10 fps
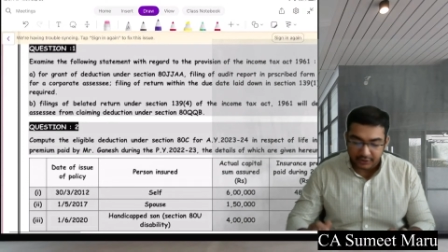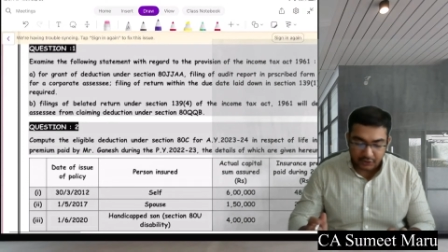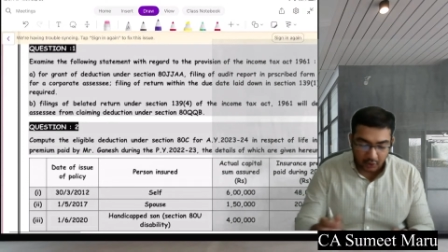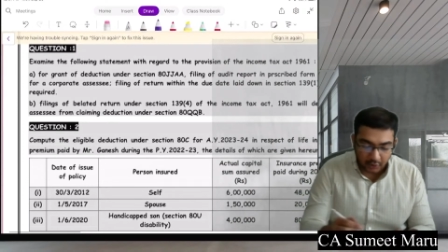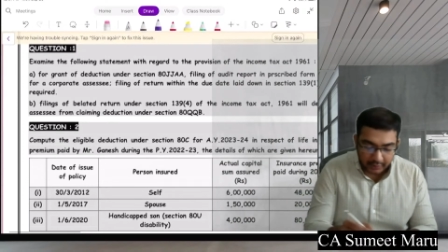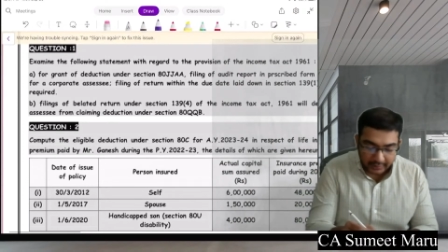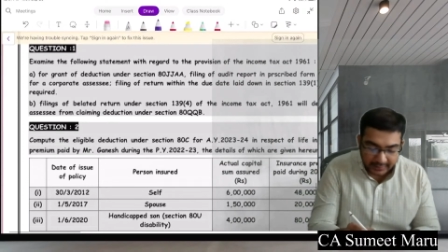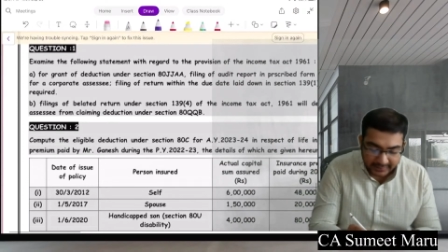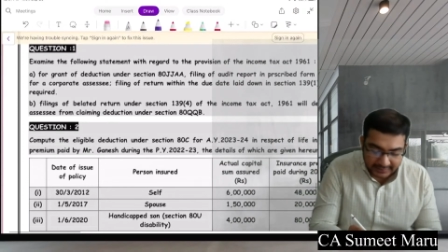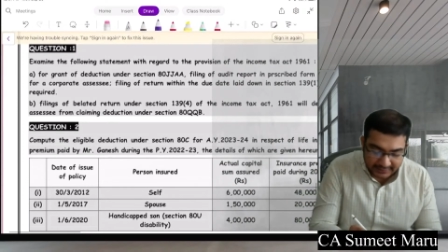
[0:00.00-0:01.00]
So
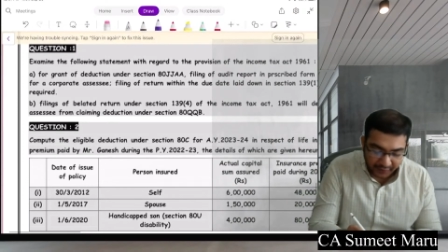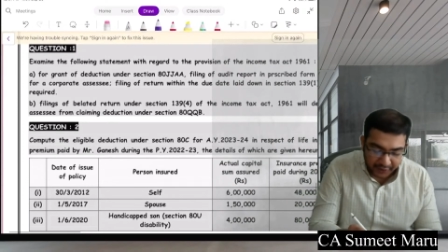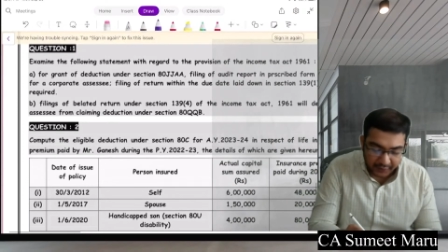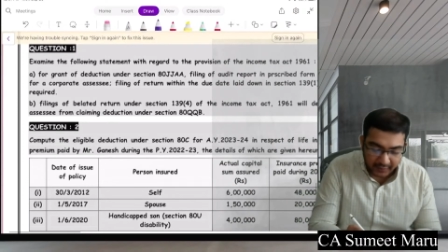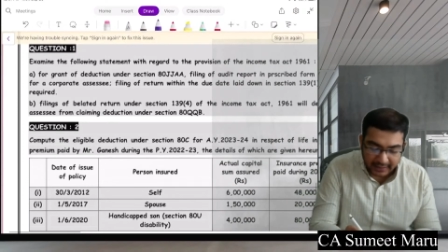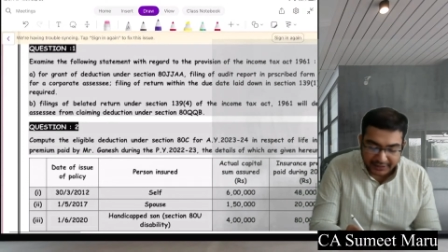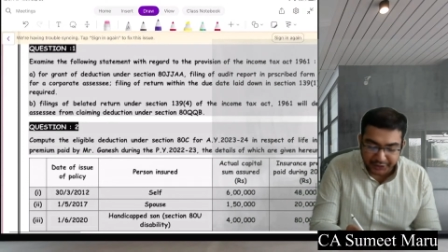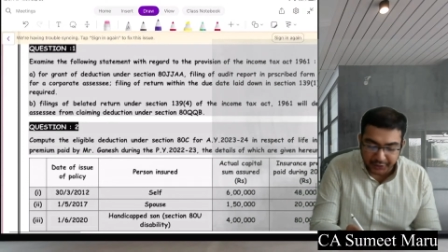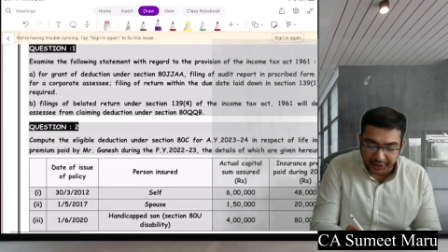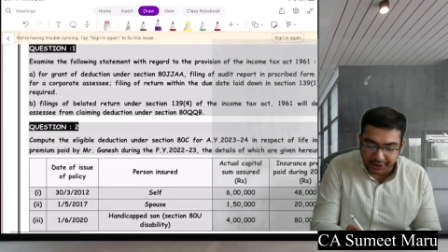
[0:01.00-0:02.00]
E is for your
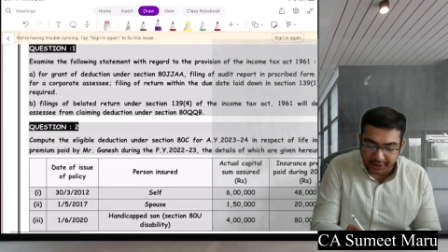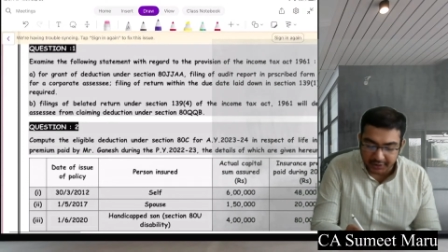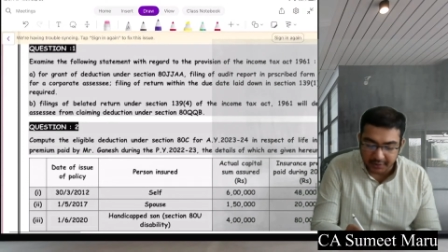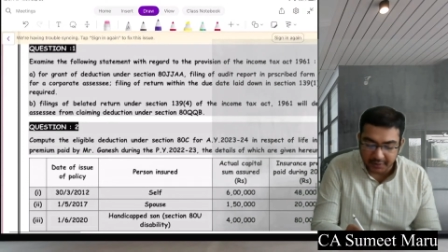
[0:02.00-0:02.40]
education.